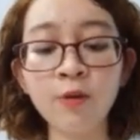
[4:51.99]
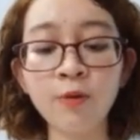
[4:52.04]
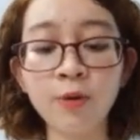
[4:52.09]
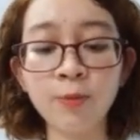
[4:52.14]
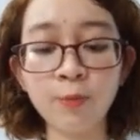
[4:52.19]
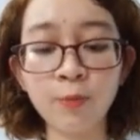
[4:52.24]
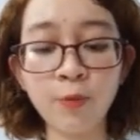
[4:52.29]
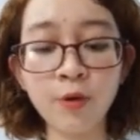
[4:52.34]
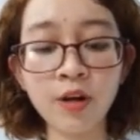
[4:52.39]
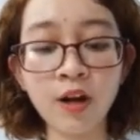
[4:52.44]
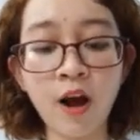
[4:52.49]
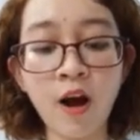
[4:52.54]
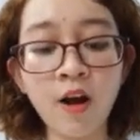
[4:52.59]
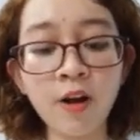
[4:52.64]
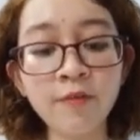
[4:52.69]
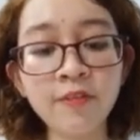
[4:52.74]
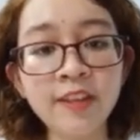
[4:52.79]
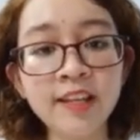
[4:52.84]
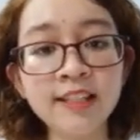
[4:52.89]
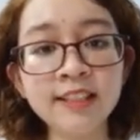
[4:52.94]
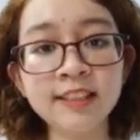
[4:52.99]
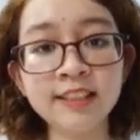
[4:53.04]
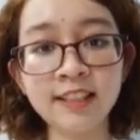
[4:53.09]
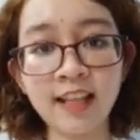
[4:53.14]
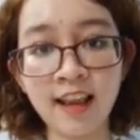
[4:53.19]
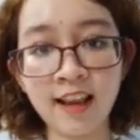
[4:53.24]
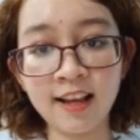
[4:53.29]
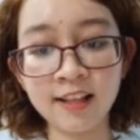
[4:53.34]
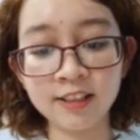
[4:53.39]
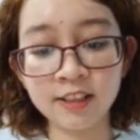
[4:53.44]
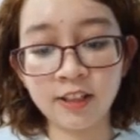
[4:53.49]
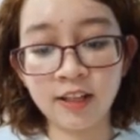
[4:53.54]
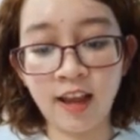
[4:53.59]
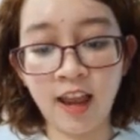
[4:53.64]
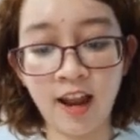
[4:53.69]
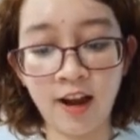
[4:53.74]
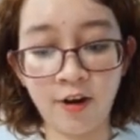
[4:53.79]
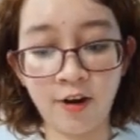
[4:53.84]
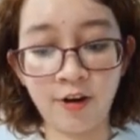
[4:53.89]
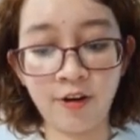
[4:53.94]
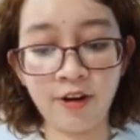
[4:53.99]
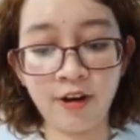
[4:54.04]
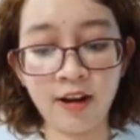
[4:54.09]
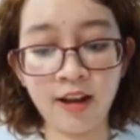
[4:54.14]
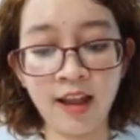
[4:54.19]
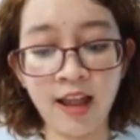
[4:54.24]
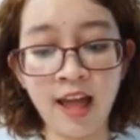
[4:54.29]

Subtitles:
We put all of those things together,